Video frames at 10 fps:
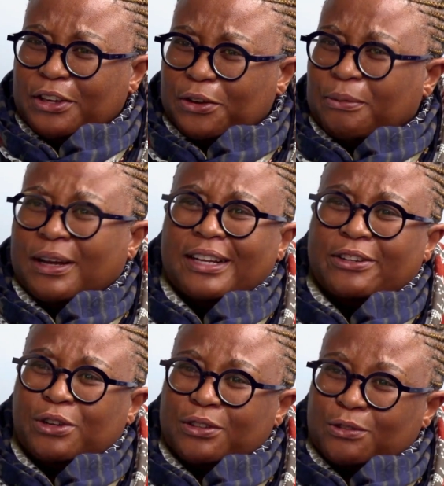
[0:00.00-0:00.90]
You know, money
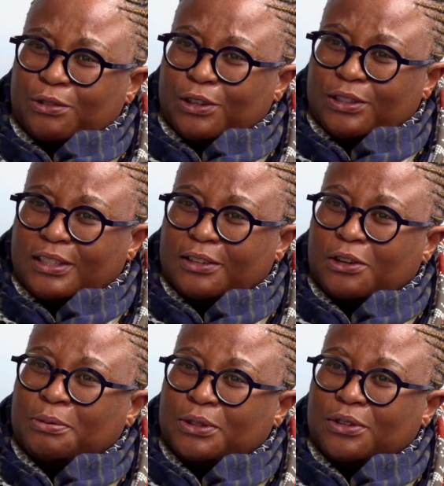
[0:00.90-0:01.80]
transfers, the
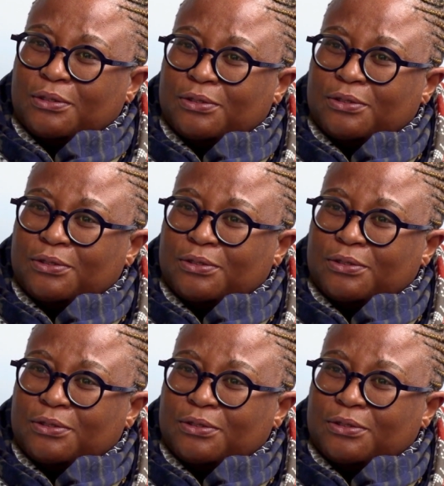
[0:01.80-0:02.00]
adoption